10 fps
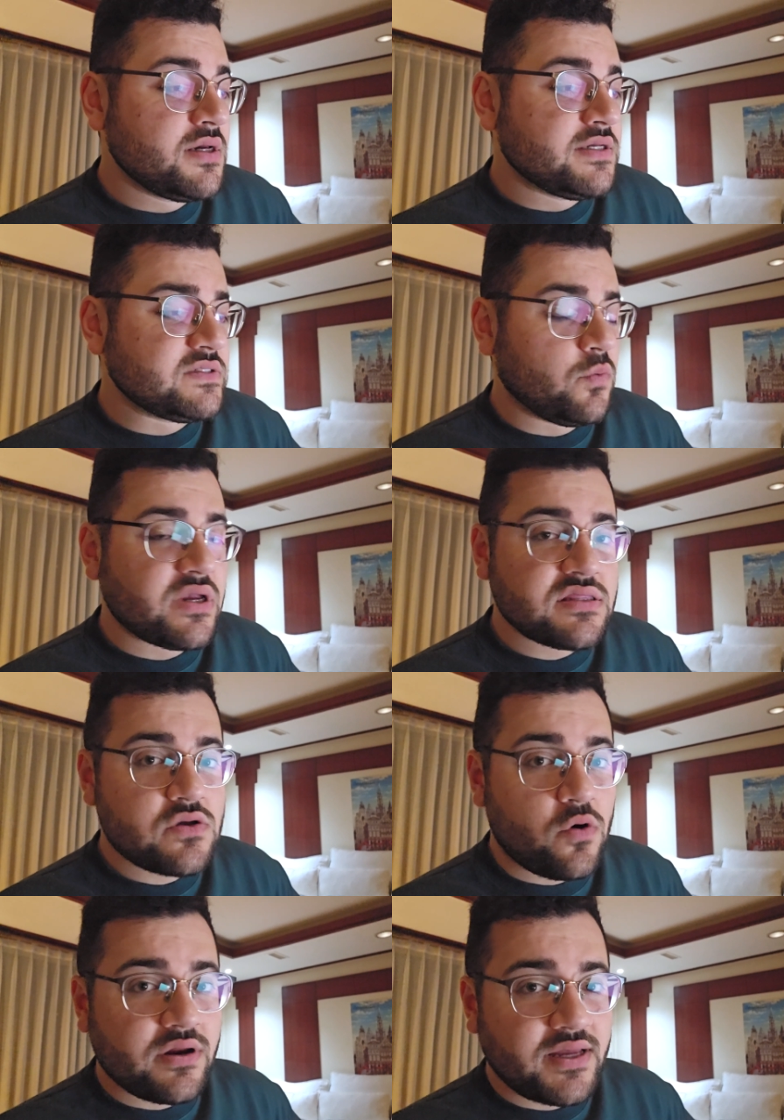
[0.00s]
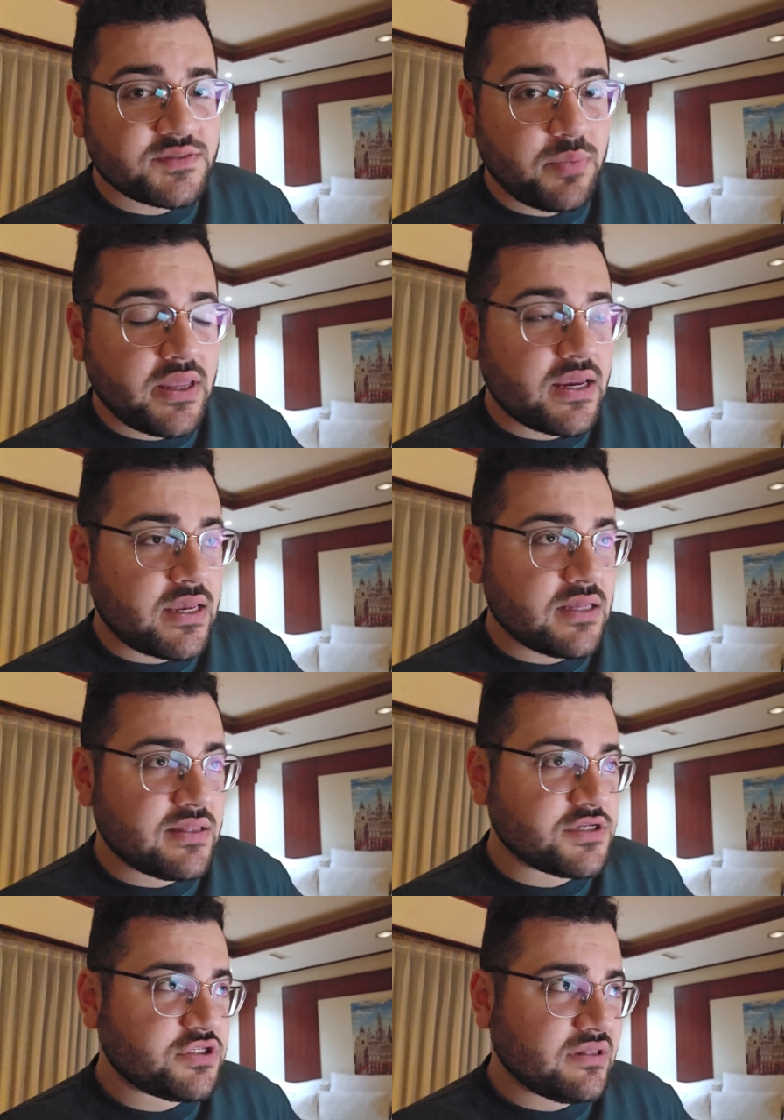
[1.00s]
So we'll get the organized play kit
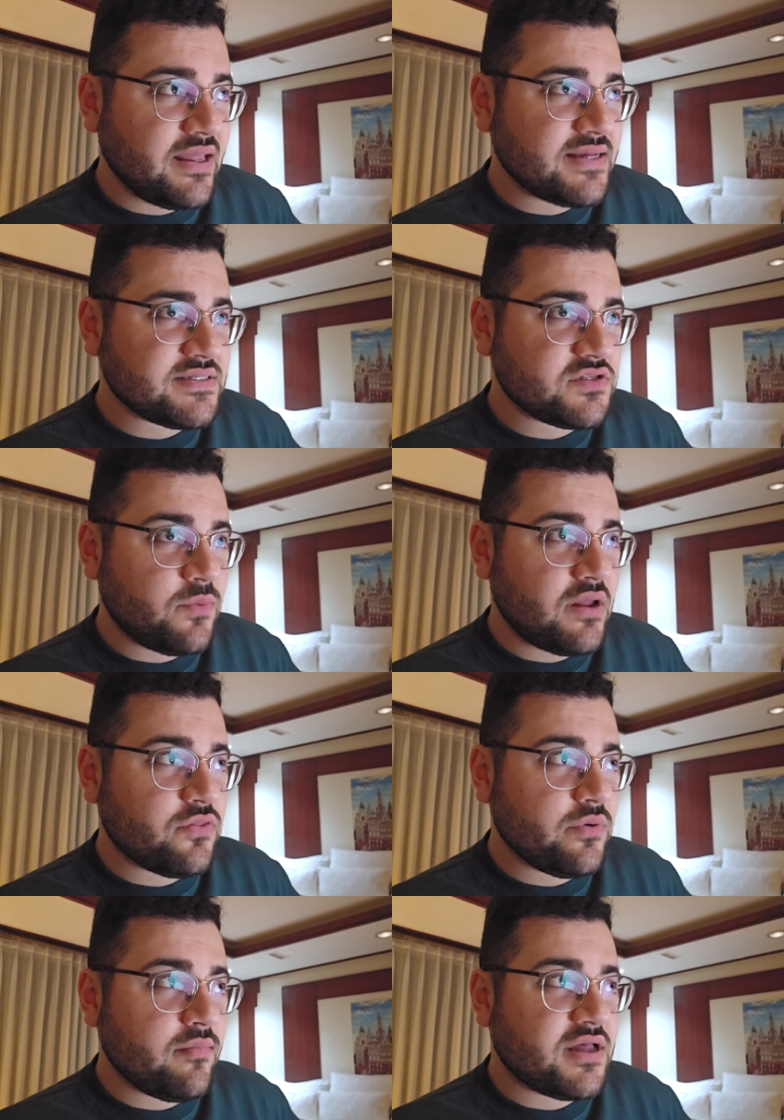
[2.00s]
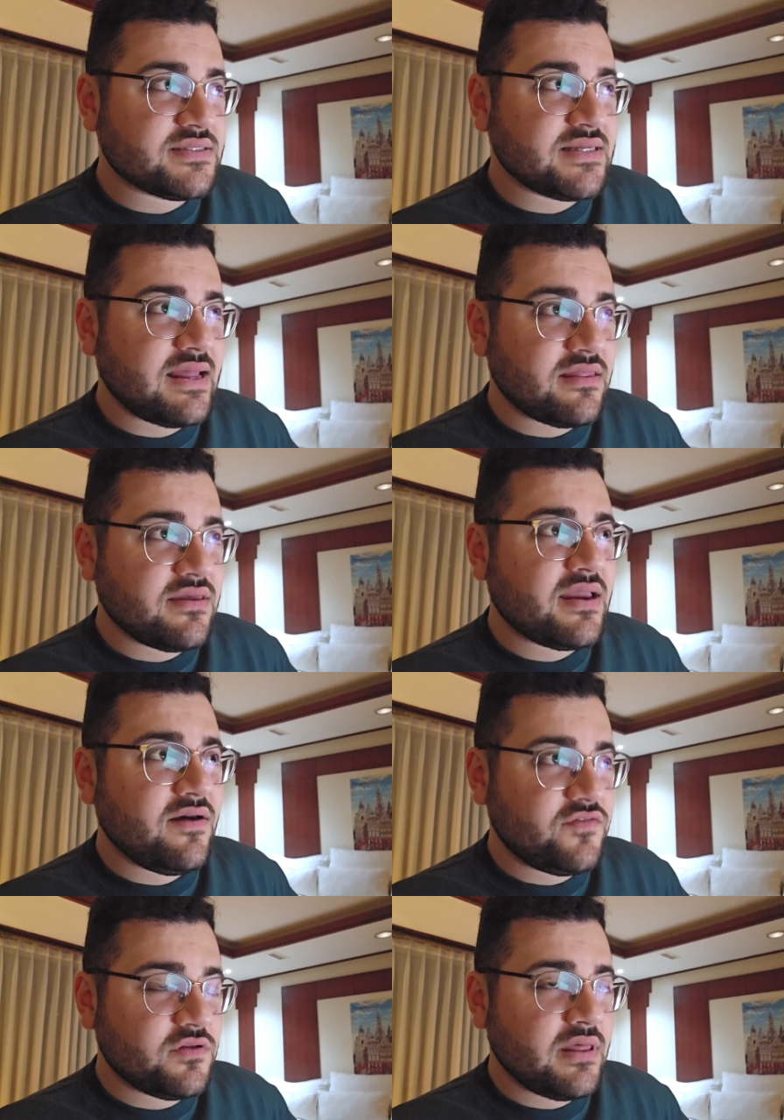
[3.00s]
that should last us around 3 months, and I think
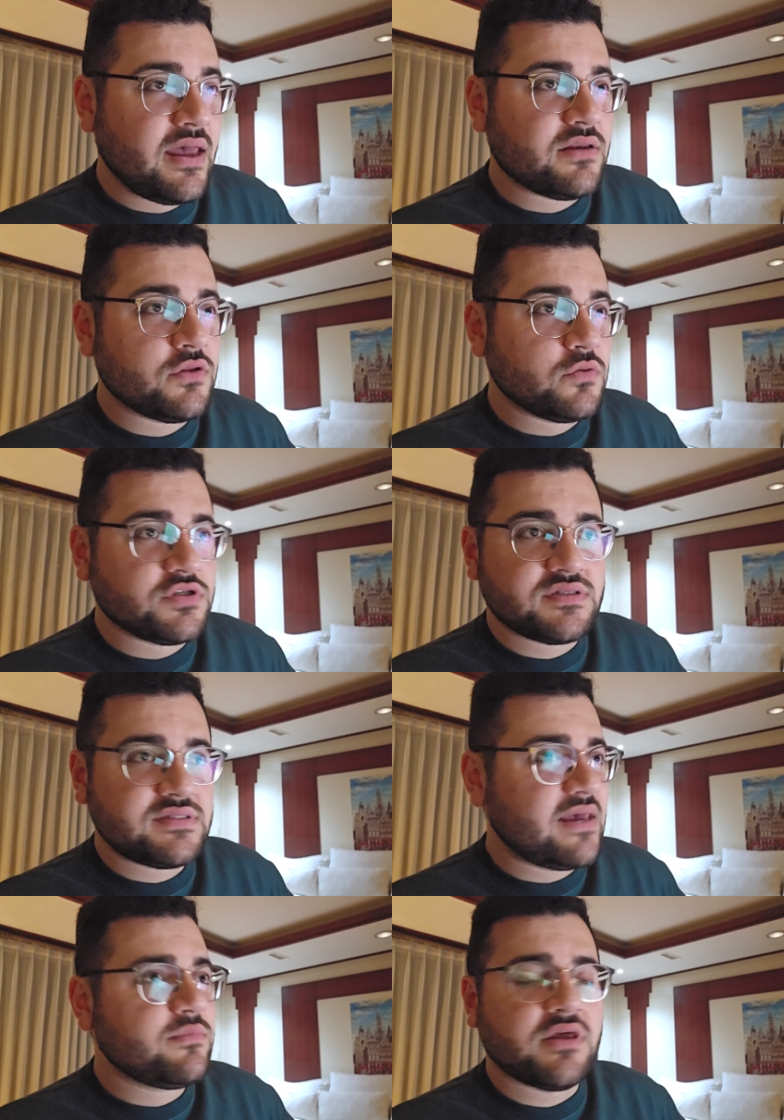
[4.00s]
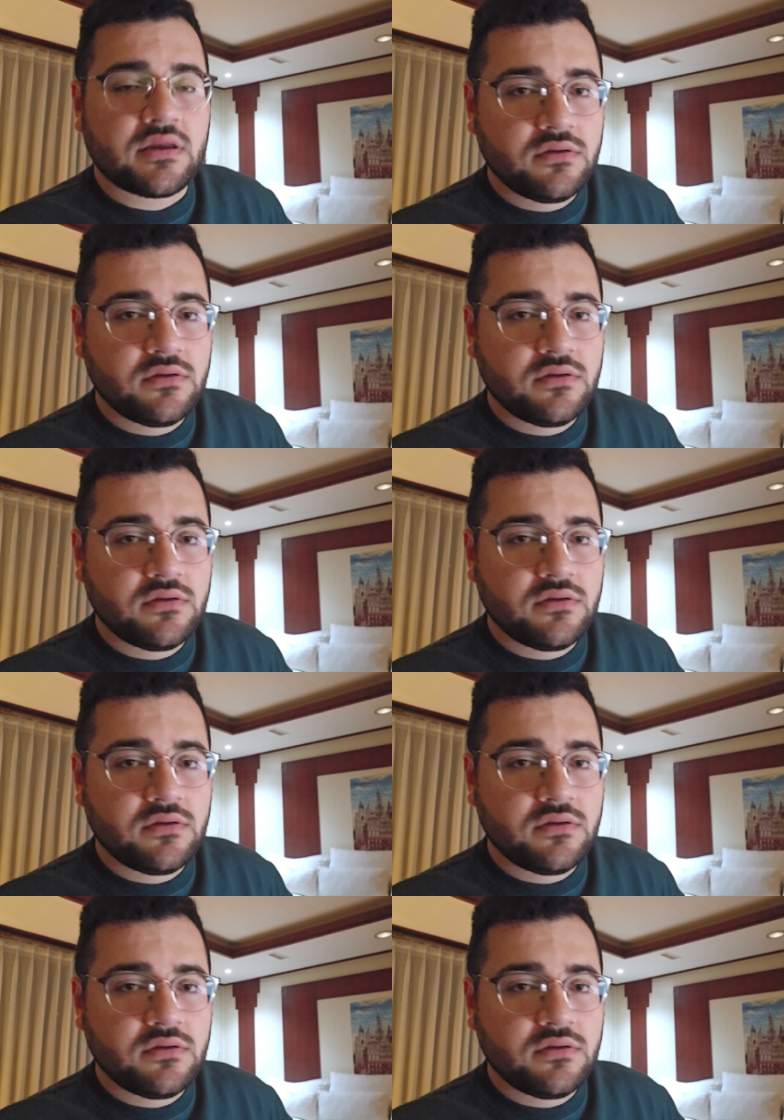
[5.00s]
after that, same thing.